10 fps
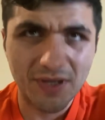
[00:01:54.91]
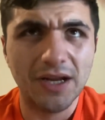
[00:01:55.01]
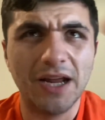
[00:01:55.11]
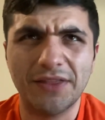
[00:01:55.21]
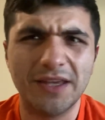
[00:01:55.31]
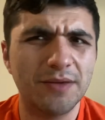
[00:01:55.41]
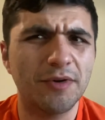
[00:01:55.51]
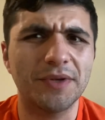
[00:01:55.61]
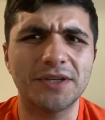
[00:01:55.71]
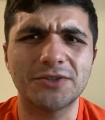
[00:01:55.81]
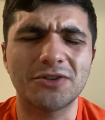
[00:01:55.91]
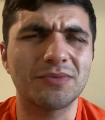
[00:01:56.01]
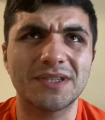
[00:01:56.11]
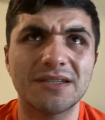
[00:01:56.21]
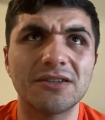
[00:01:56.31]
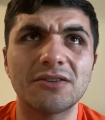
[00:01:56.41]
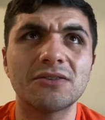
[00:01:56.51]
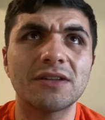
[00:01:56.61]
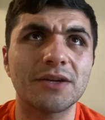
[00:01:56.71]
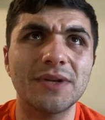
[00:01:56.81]
I think he might be injured, but still,
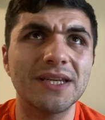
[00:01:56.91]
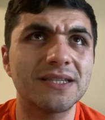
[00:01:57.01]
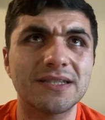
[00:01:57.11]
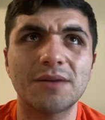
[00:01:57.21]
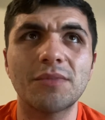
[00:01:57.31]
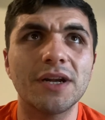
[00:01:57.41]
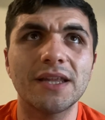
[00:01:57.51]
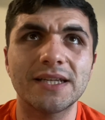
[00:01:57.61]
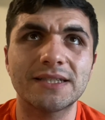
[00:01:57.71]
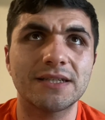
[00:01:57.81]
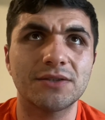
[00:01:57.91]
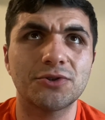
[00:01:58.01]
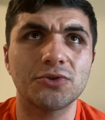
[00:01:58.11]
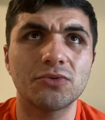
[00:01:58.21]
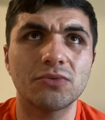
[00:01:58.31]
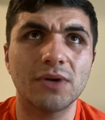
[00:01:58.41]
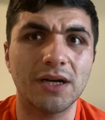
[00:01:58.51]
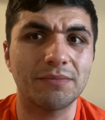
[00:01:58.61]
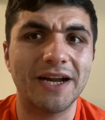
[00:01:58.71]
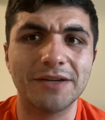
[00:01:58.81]
like, we need somebody that's a true kind
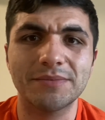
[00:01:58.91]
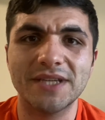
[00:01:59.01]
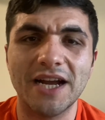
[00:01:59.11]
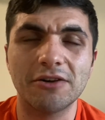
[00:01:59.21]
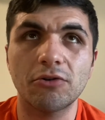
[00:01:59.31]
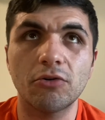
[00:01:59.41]
of backup tackle,